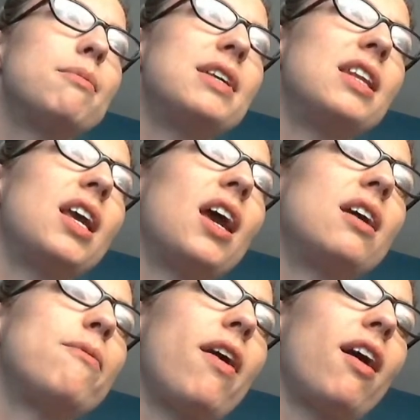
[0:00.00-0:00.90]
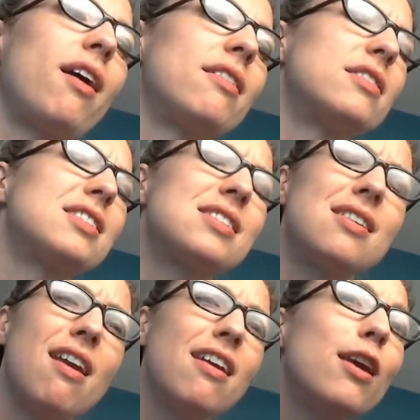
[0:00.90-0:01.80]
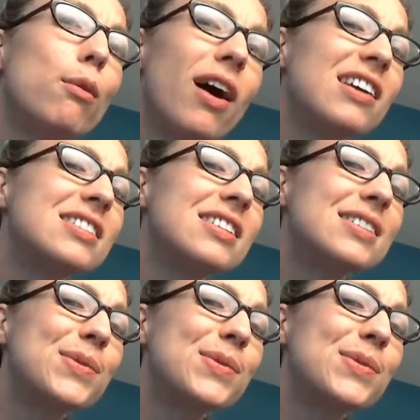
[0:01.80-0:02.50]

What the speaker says: me the game Snakey Bus this